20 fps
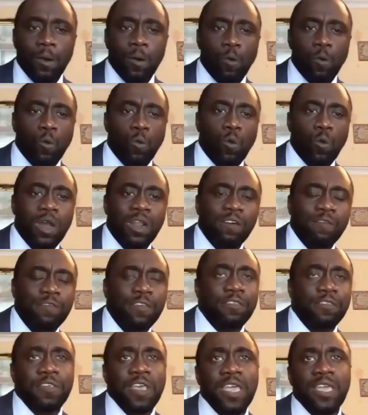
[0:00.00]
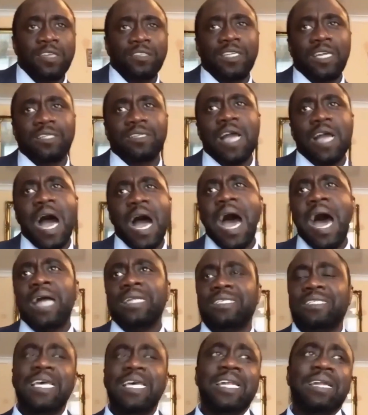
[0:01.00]
One of the things that God
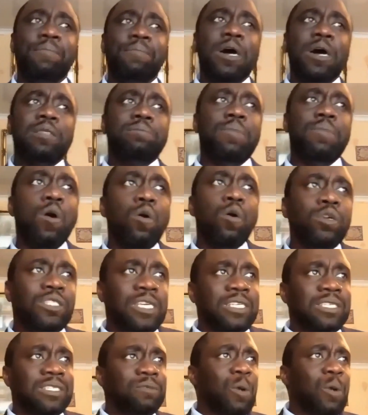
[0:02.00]
said about Moses,